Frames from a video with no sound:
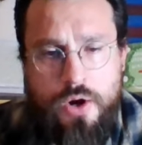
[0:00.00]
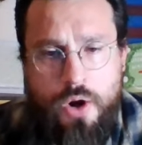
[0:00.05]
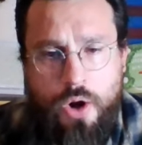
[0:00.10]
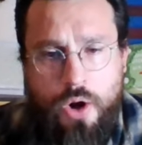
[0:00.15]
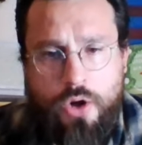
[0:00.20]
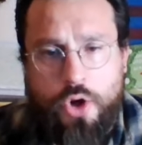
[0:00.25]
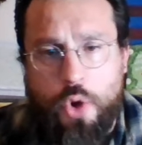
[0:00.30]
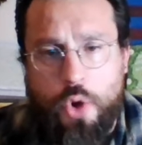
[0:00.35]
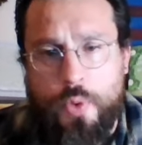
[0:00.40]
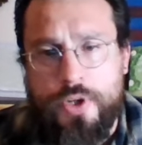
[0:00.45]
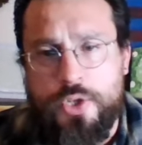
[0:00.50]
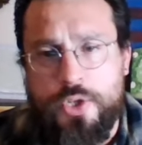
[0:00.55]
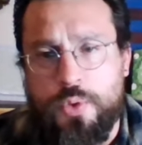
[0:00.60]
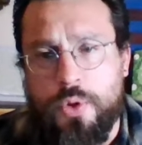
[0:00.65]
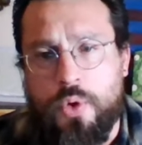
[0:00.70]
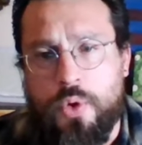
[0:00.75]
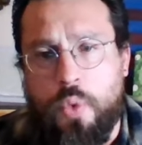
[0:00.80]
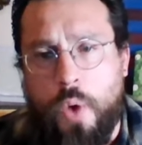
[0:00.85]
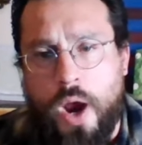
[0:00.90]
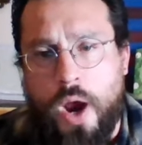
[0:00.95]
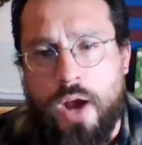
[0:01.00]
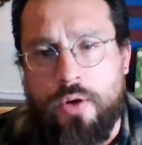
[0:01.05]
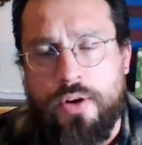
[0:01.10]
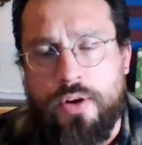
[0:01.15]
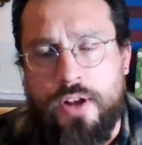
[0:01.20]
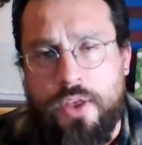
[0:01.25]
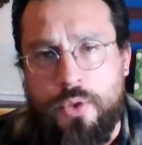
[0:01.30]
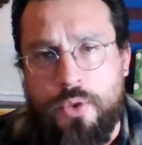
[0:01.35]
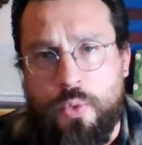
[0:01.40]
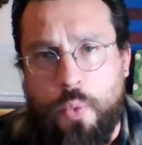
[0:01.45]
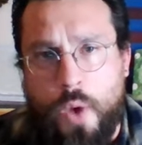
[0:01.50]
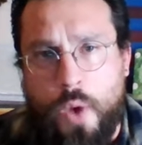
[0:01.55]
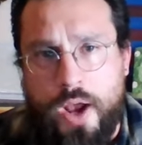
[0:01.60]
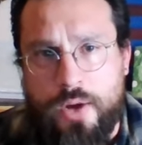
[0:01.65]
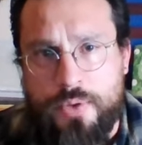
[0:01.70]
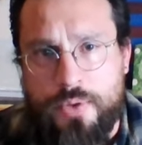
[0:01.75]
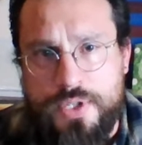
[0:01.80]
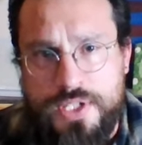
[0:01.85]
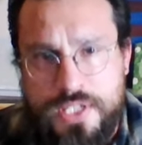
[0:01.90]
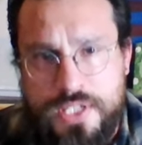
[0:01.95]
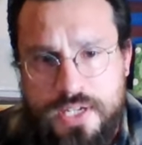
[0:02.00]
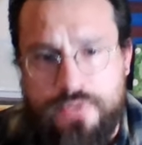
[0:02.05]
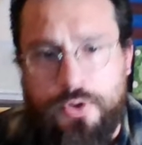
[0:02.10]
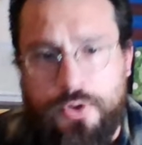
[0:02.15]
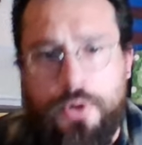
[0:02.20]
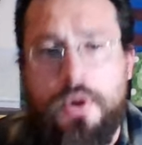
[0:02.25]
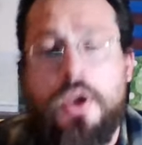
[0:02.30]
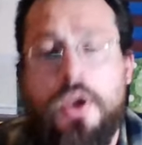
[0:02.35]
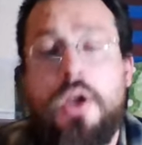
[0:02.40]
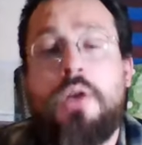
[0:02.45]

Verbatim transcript: are going to acquire another wide receiver.